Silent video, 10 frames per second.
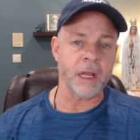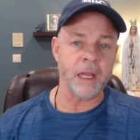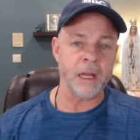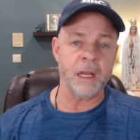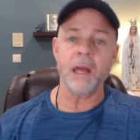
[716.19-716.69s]

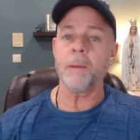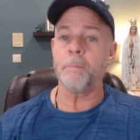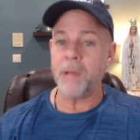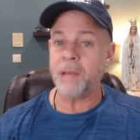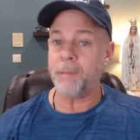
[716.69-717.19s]
Again,
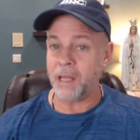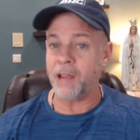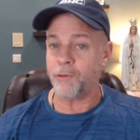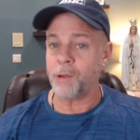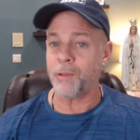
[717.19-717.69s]

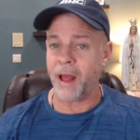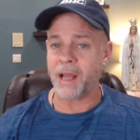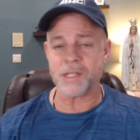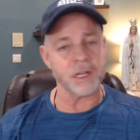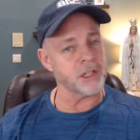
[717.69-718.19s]
BPA free
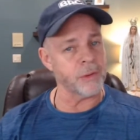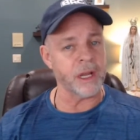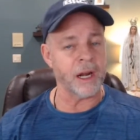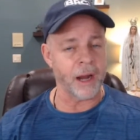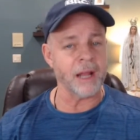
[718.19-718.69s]
plastic. So
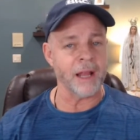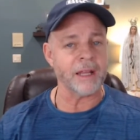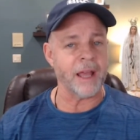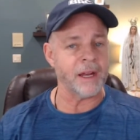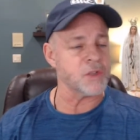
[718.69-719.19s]
again, I
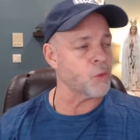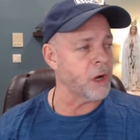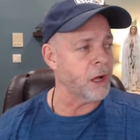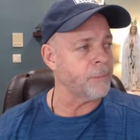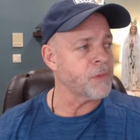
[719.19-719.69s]
like that as
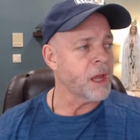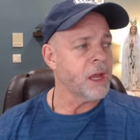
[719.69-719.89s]
well.